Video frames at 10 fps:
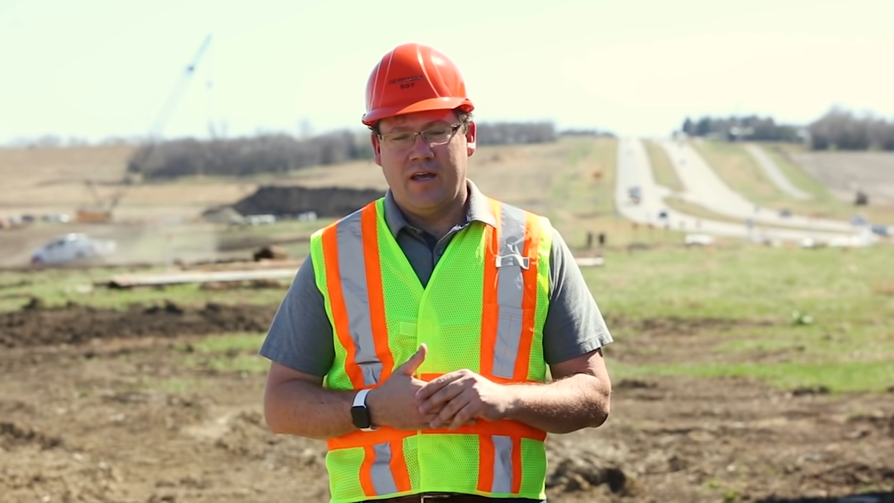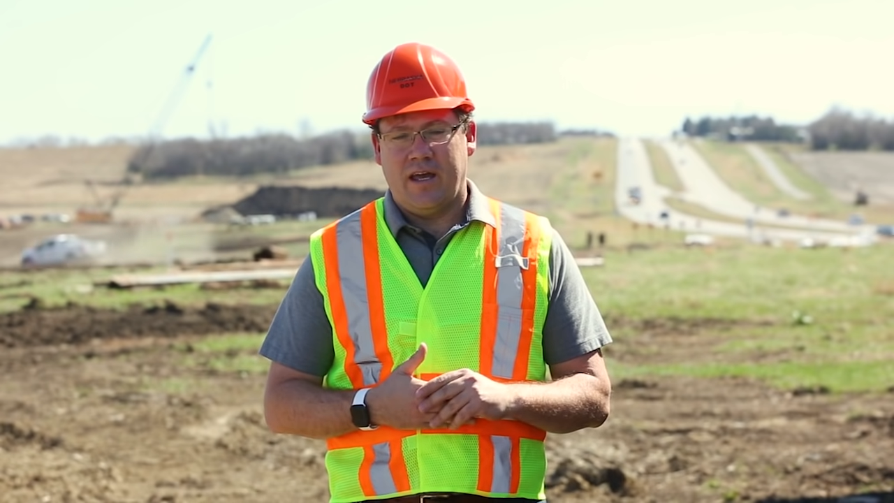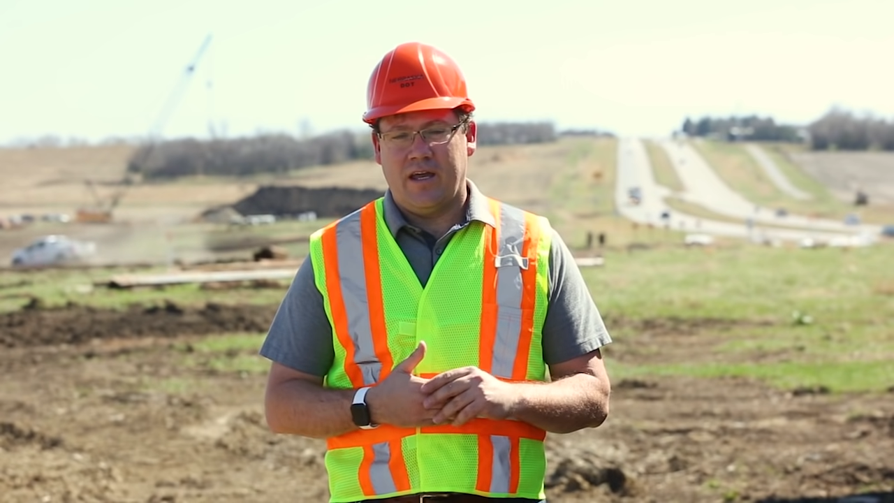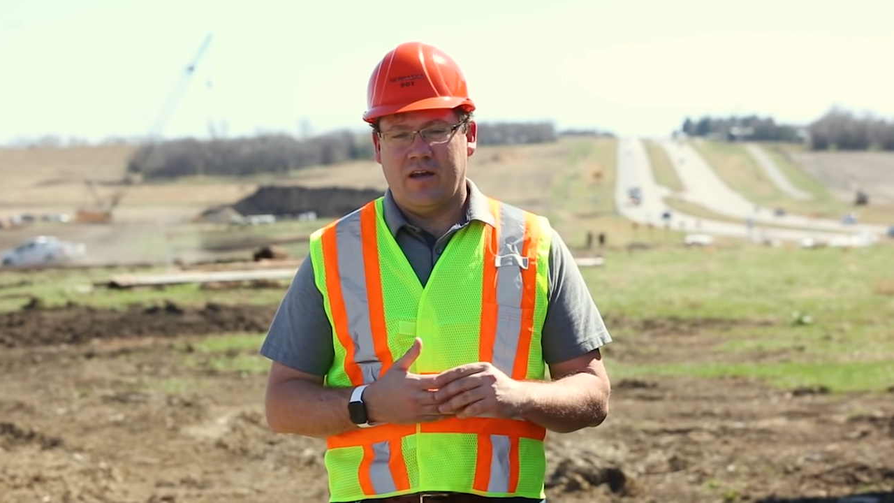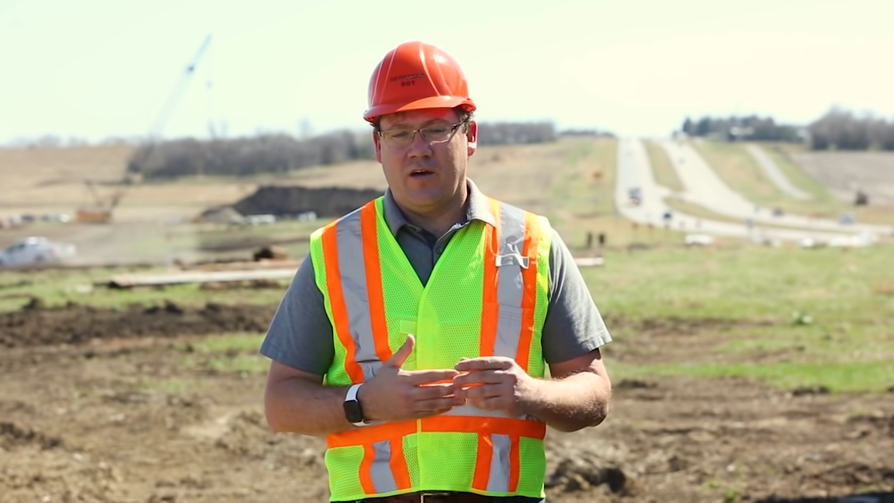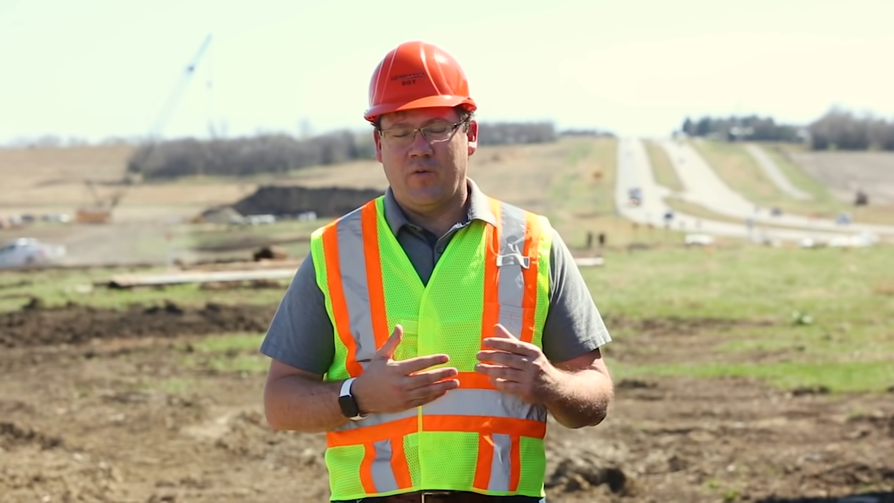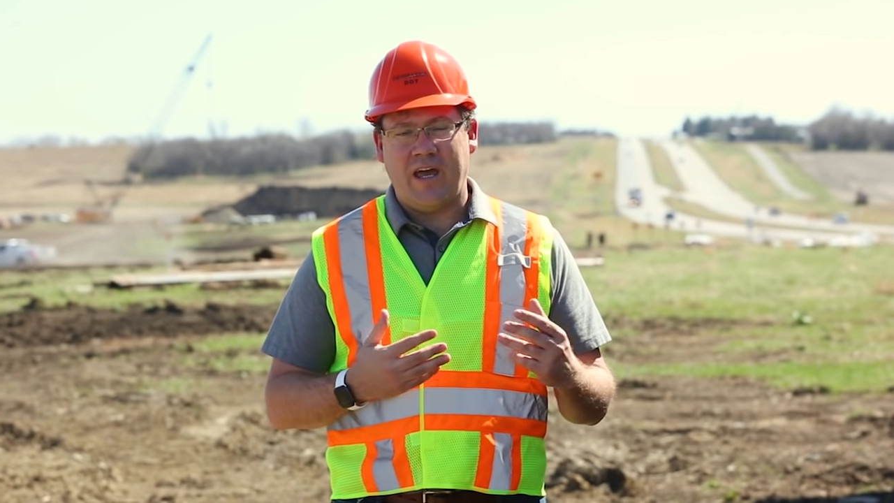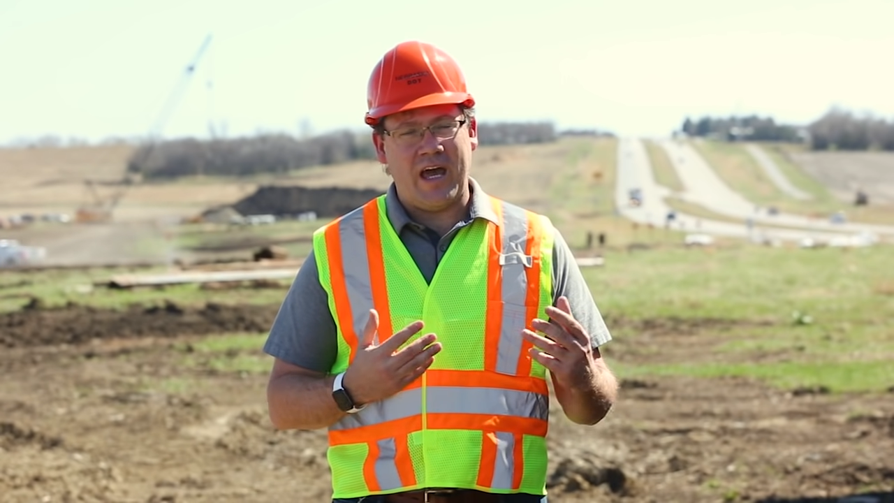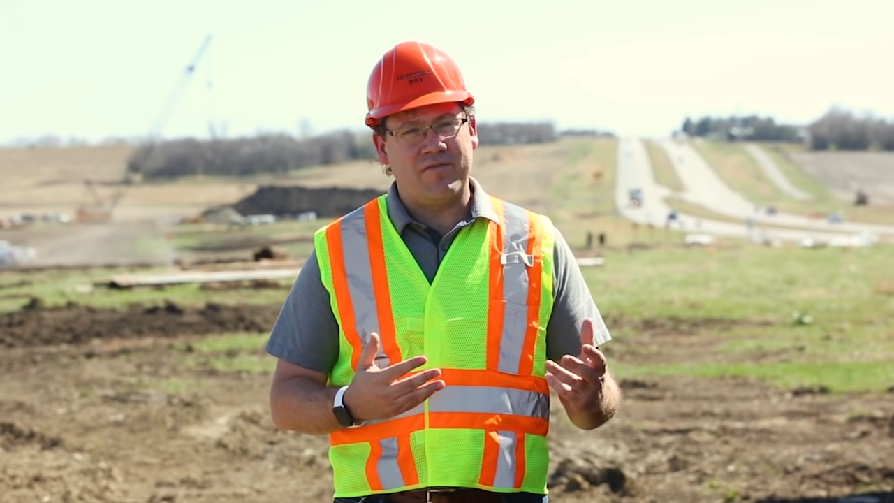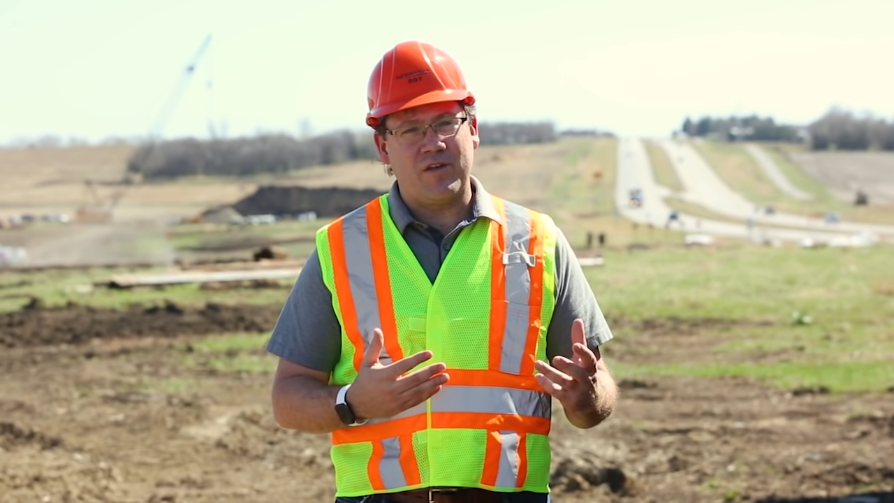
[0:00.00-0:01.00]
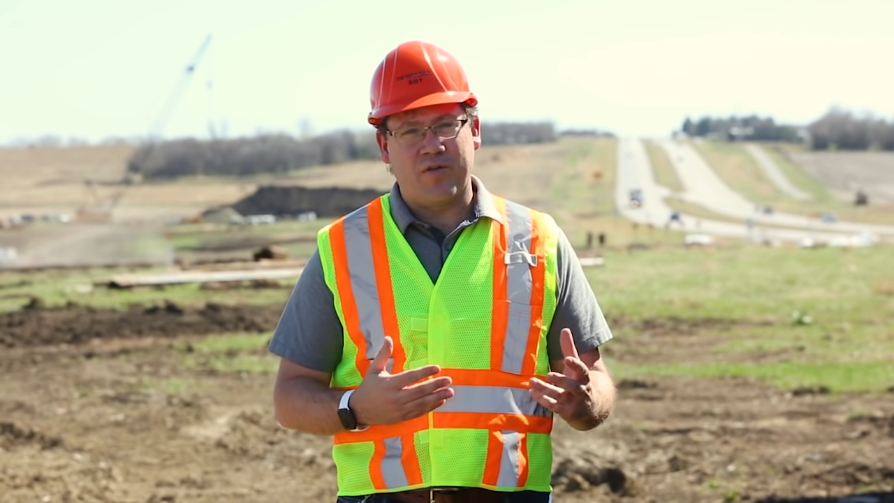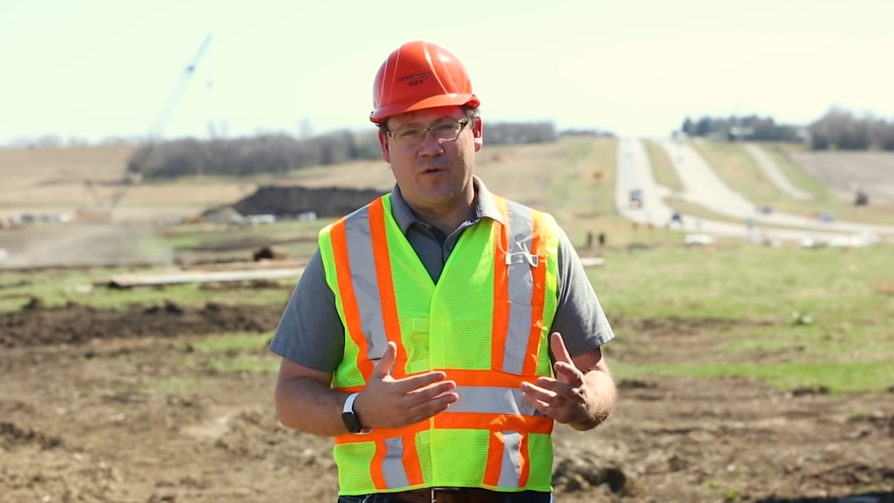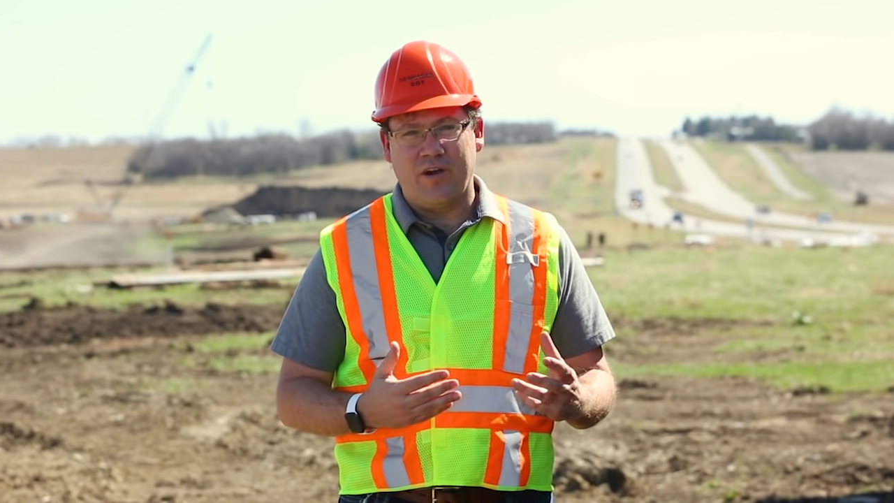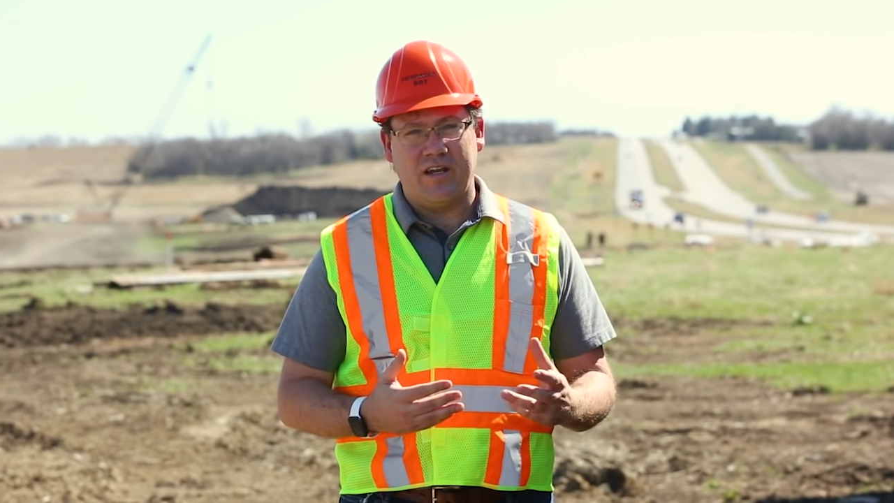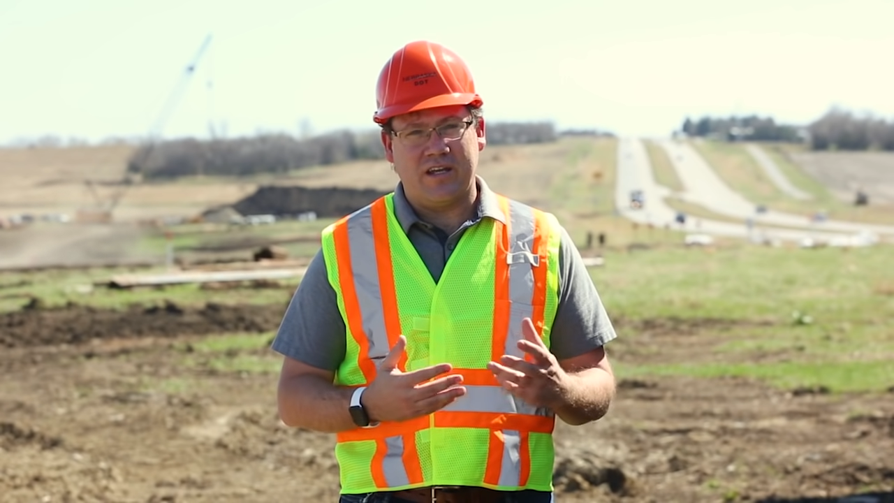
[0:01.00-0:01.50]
And we have the authority